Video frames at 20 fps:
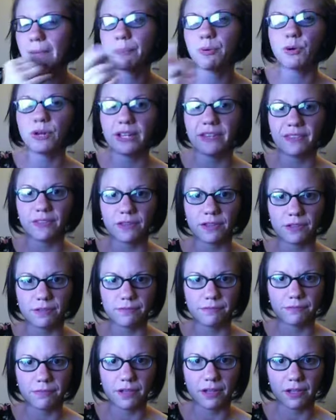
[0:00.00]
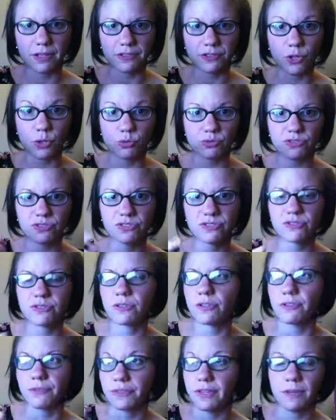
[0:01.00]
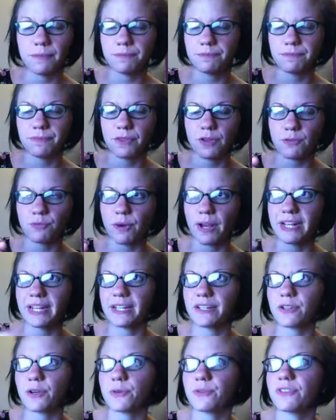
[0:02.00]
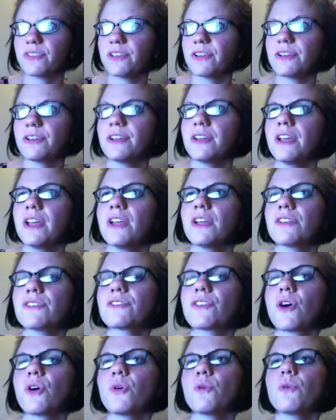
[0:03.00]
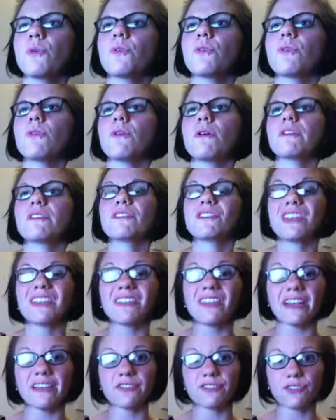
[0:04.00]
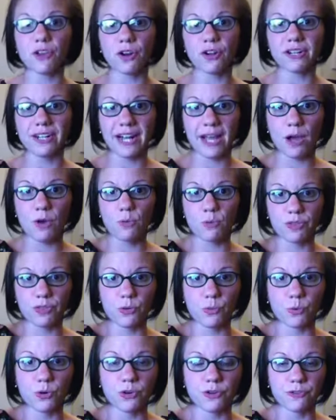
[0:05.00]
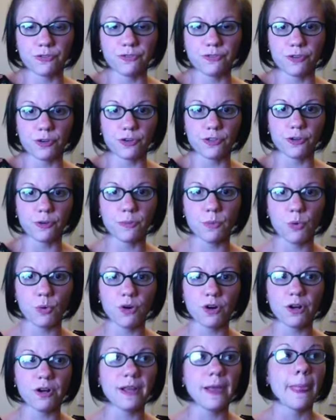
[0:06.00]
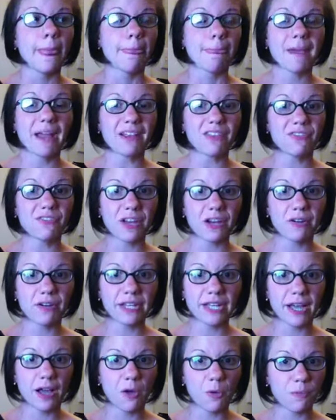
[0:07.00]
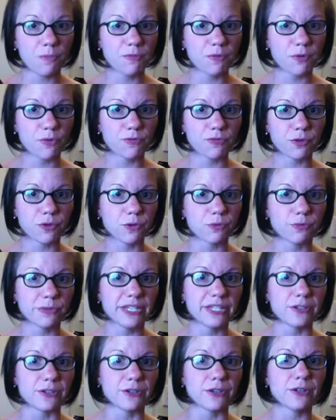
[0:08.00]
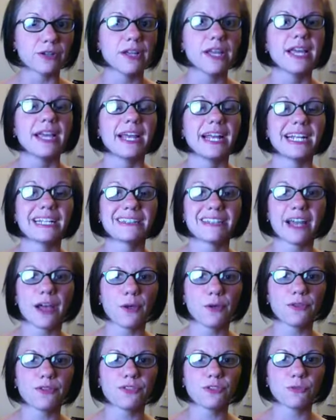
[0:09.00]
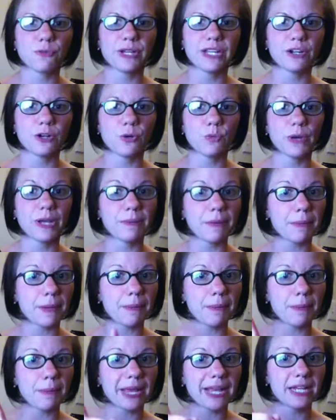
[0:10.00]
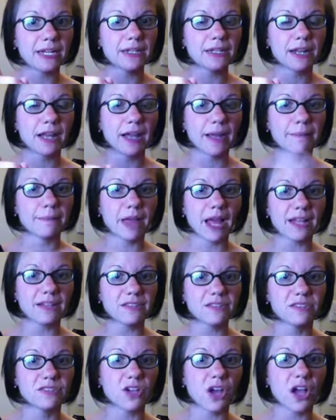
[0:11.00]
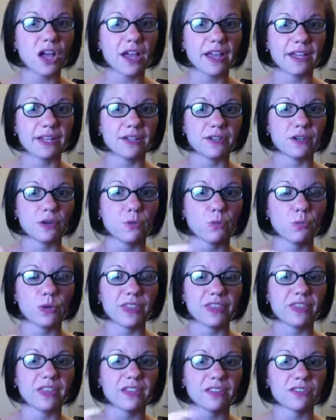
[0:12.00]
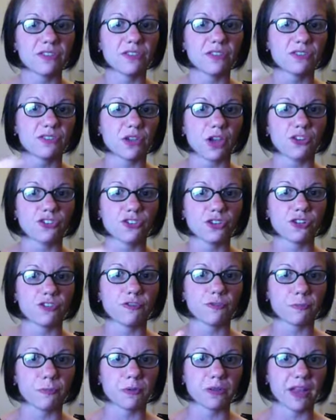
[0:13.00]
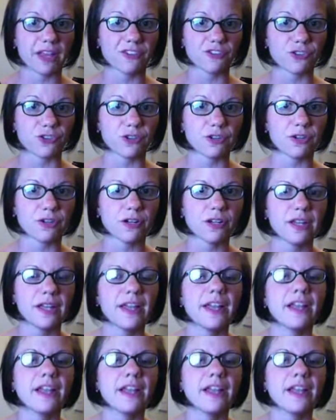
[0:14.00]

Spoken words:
put in the notes, or the writing notes here. So, since I started out with the word furthermore, that's very helpful for a reader. It tells the reader, wait, I'm not done with this discussion of pleasure.